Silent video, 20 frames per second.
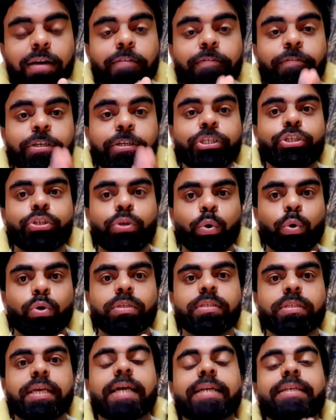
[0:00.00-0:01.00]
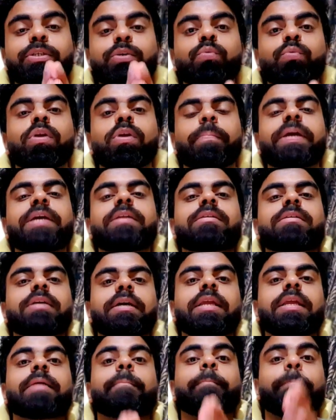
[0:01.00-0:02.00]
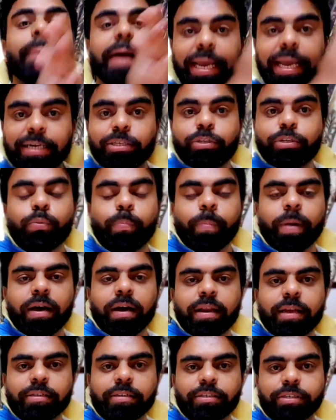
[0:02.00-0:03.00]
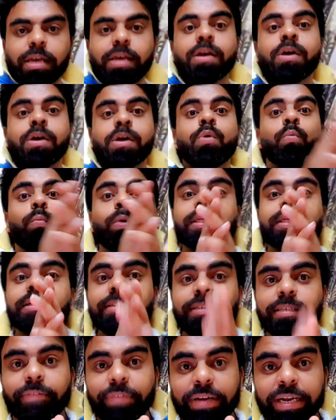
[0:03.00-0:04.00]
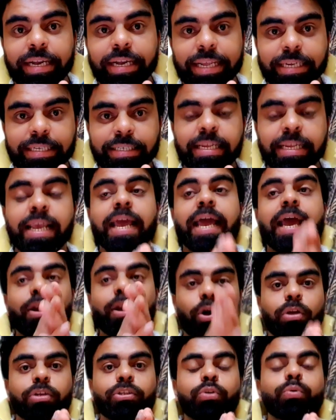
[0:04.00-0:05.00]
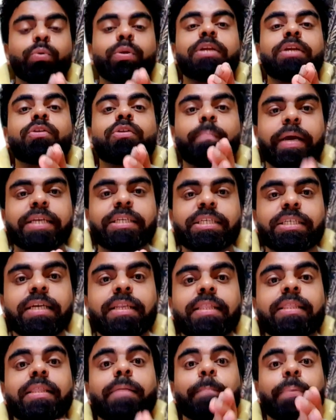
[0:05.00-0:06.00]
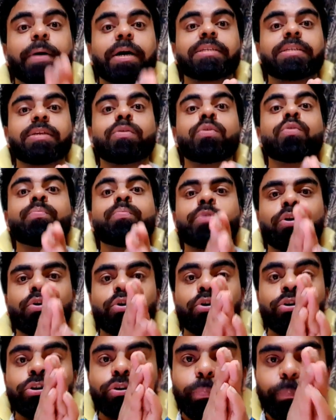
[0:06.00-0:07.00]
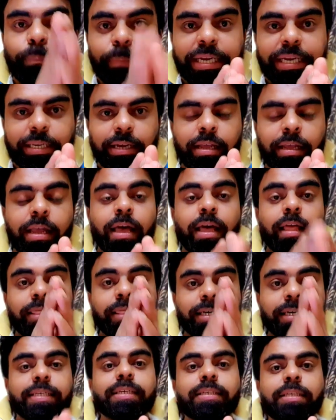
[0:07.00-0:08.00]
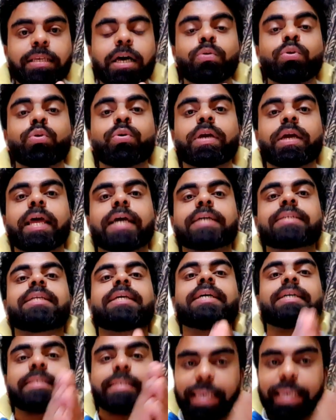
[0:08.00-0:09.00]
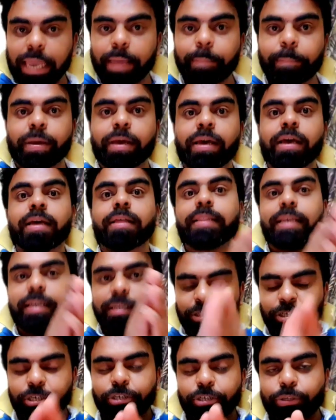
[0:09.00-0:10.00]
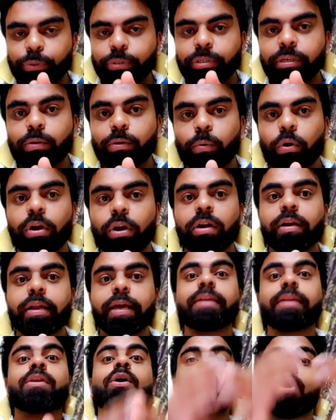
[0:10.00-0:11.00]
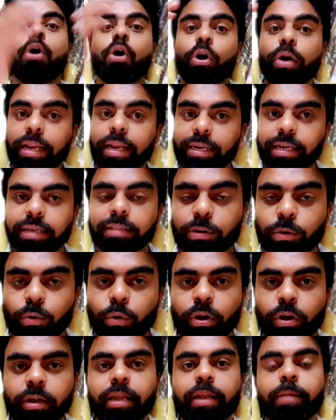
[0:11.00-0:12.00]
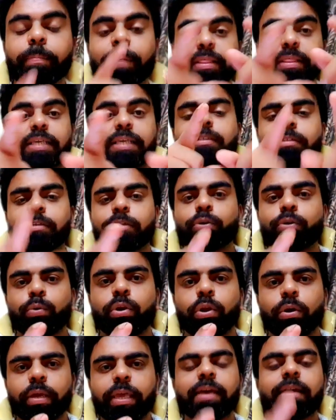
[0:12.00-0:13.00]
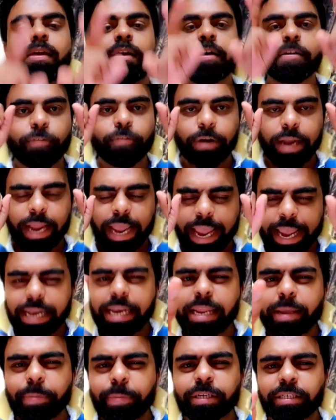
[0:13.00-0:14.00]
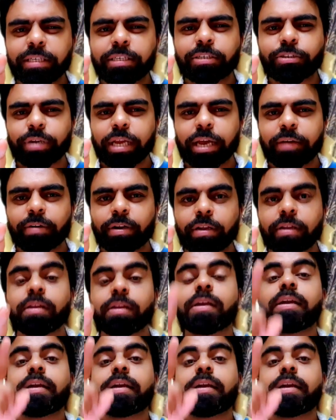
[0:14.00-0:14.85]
which shows that you will be returning back to Maharashtra within 7 days. And also you need to mention the person whom you're going to meet. This is how you can actually escape the institutional quarantine or any other quarantine. But this is a rule, okay, for any business traveler,